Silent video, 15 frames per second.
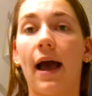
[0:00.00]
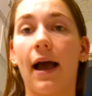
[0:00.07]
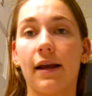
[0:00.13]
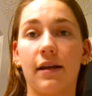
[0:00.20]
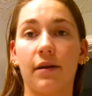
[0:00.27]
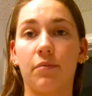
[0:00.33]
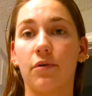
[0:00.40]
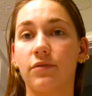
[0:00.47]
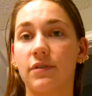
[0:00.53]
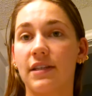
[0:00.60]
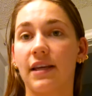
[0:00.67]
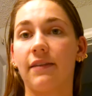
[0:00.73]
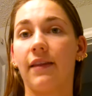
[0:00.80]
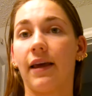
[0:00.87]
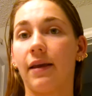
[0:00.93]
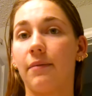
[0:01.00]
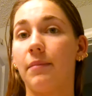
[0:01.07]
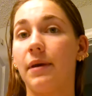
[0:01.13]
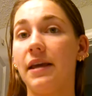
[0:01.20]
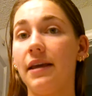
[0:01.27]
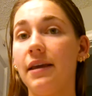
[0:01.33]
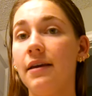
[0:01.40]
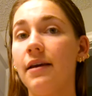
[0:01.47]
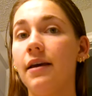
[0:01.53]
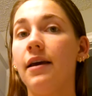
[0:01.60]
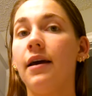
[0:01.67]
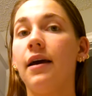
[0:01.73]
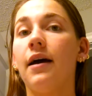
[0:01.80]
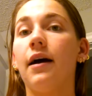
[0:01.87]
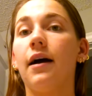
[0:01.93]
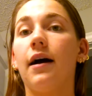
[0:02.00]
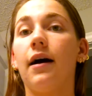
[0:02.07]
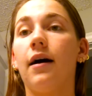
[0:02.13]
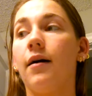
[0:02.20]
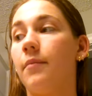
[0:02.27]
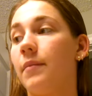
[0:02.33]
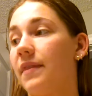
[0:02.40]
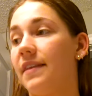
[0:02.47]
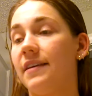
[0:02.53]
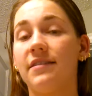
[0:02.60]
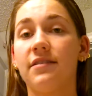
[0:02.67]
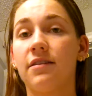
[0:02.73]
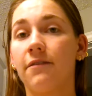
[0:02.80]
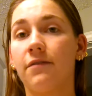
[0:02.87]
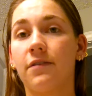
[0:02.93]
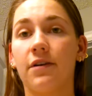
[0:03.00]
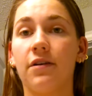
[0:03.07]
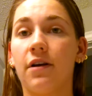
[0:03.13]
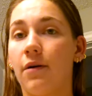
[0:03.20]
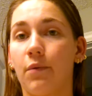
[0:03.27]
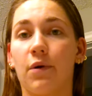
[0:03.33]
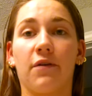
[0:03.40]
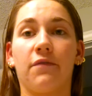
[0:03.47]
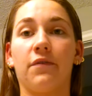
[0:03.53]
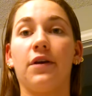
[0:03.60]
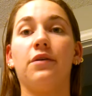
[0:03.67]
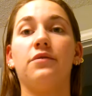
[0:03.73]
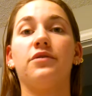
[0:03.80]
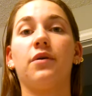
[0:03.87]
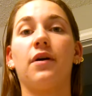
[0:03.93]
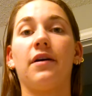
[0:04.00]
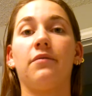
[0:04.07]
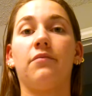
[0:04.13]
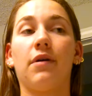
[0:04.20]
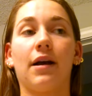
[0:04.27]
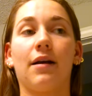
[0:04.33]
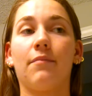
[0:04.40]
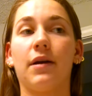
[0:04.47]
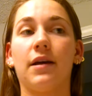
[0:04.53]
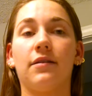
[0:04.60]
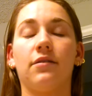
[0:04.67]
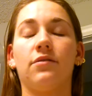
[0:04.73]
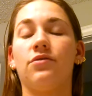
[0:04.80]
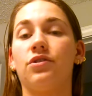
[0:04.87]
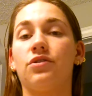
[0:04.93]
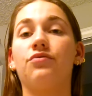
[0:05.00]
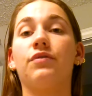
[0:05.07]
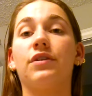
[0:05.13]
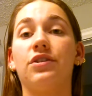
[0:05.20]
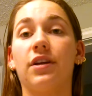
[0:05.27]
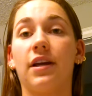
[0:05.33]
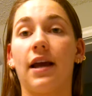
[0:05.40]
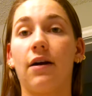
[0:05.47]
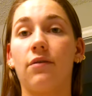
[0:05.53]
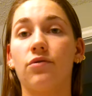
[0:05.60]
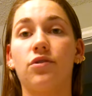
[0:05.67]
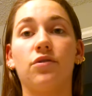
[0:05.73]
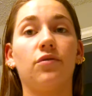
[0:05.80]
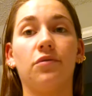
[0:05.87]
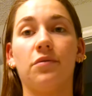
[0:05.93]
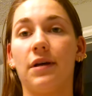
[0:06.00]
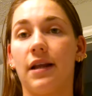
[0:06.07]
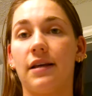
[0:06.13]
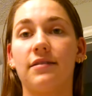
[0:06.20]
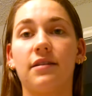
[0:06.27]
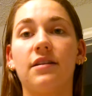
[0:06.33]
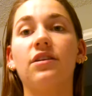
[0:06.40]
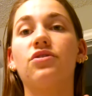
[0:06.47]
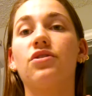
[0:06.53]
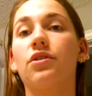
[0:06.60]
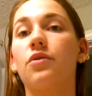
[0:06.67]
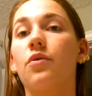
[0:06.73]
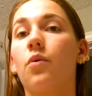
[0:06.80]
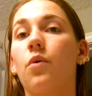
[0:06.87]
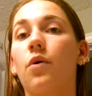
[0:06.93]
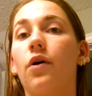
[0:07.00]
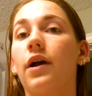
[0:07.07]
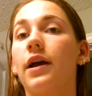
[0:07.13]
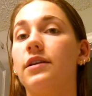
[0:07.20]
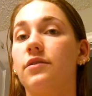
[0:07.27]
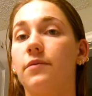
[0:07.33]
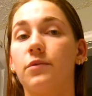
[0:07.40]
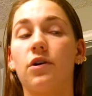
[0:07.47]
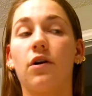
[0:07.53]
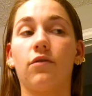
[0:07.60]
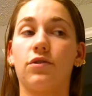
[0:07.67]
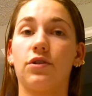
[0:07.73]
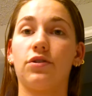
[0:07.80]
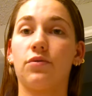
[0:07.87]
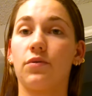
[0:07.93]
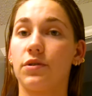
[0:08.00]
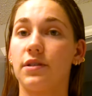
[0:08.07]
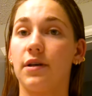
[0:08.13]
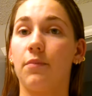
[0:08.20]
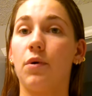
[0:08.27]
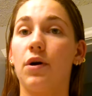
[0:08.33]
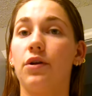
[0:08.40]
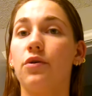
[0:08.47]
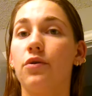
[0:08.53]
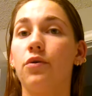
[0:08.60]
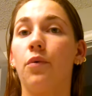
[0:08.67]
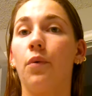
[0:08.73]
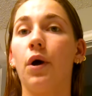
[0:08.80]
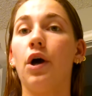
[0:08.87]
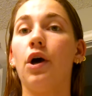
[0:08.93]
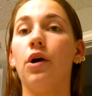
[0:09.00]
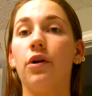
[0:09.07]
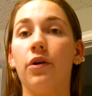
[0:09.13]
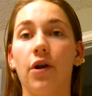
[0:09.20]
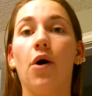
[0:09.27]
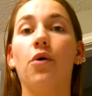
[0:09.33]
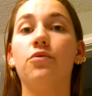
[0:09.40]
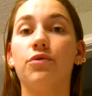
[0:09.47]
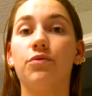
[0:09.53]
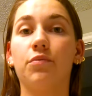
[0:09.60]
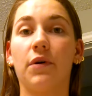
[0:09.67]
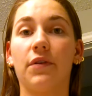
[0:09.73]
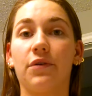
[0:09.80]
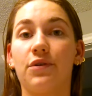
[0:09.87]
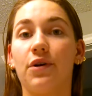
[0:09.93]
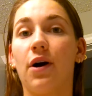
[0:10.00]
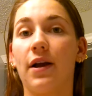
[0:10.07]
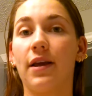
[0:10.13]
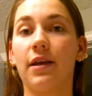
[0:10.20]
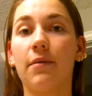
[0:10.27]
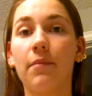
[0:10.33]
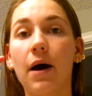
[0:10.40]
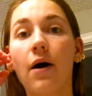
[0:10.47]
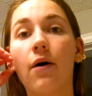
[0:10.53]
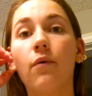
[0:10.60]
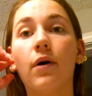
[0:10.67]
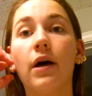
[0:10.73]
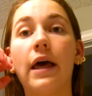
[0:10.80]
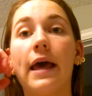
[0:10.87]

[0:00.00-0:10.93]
acne-prone skin like me, this stuff could not work for you. So I recommend just reaching out to an esthetician or a dermatologist or someone who knows what they're talking about